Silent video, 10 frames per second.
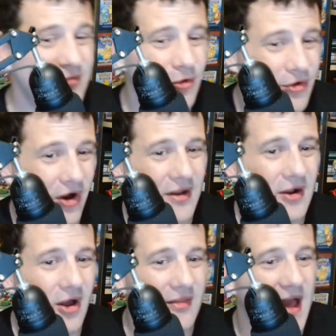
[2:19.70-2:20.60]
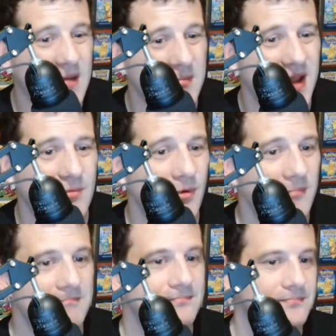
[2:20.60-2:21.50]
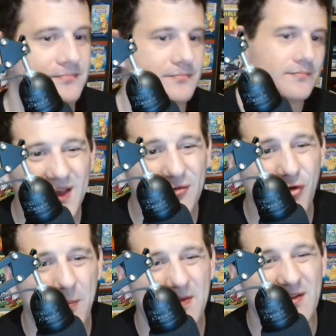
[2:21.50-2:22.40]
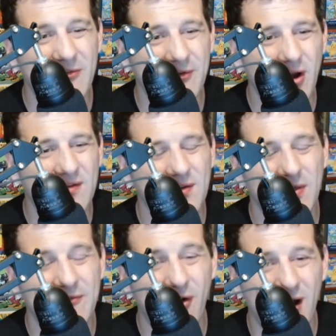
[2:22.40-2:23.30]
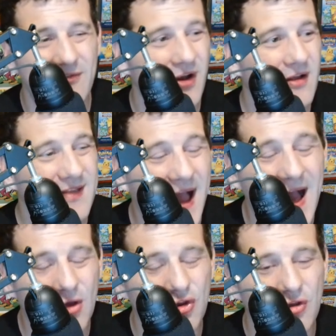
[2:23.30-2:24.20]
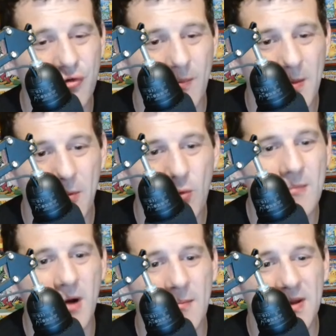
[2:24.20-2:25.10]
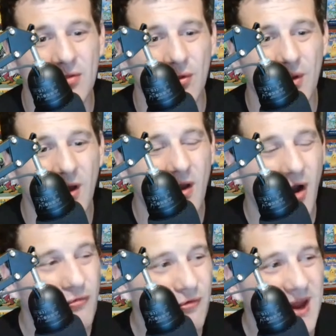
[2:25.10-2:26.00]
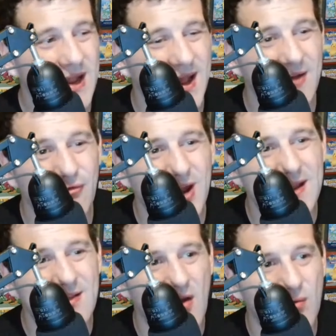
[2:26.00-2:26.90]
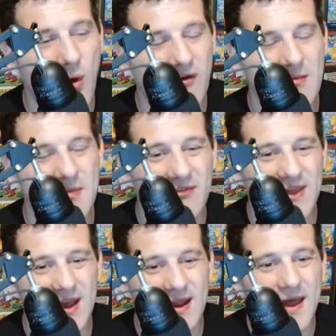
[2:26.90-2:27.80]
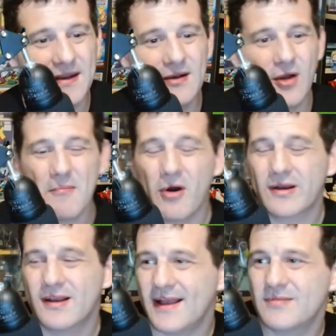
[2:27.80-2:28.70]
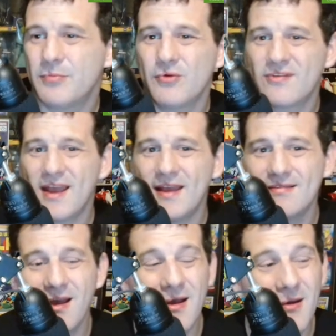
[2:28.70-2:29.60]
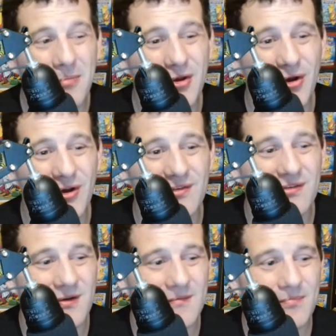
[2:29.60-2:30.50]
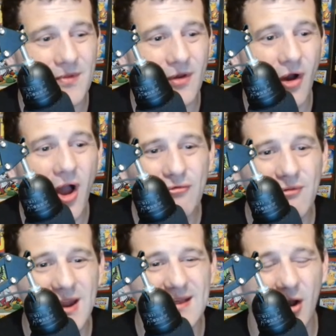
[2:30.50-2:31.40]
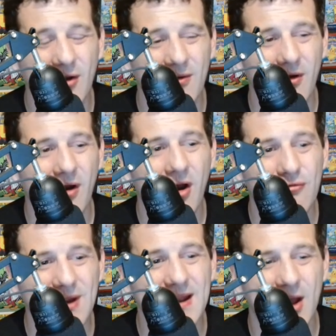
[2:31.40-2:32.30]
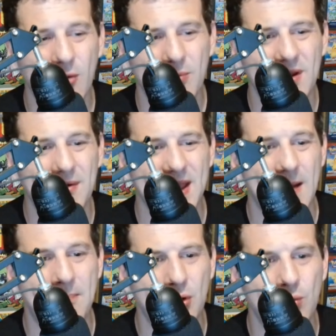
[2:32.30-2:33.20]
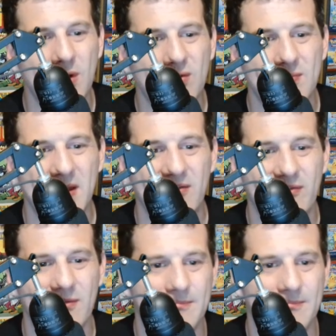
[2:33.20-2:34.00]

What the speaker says: I do kind of like the animated one. So this drop is the first of the 5 to actually drop the ball, in my opinion. It really does worry me for the Aladdin, like my collectibles said, because I really hope we don't get a blue Will Smith.